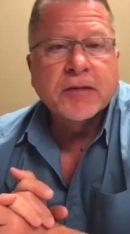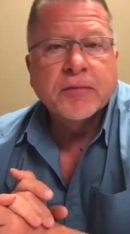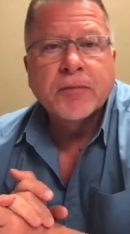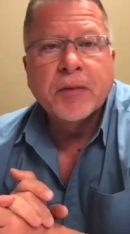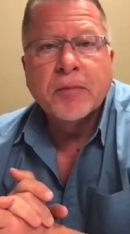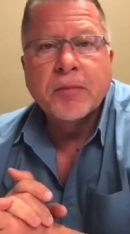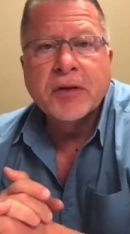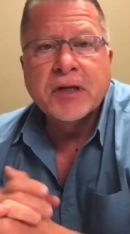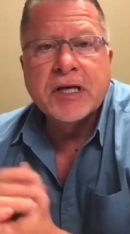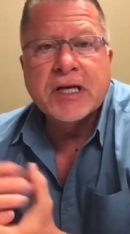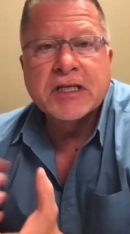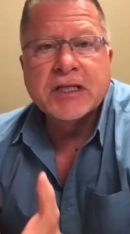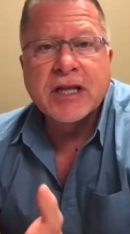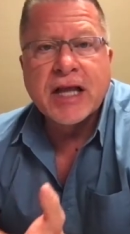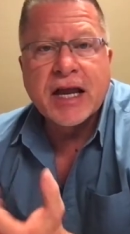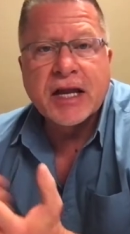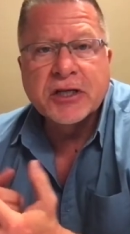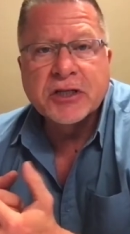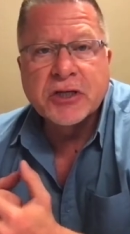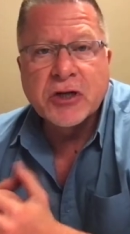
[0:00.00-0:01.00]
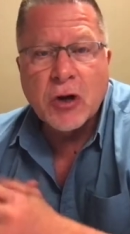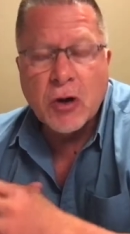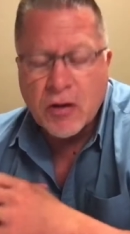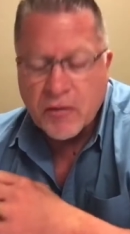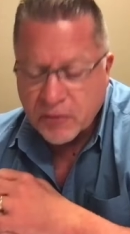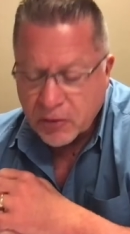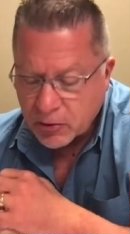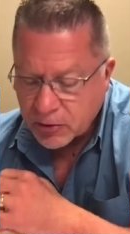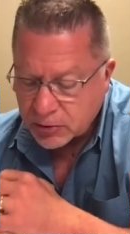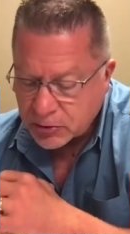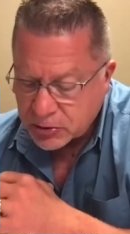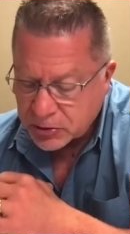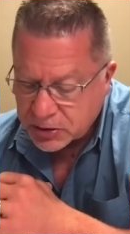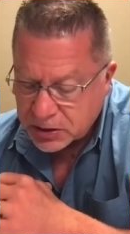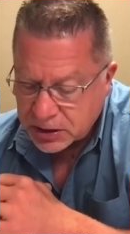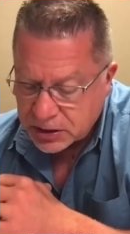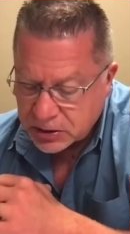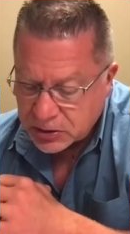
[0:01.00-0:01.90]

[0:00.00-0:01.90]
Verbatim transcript: but please let us know if you're interested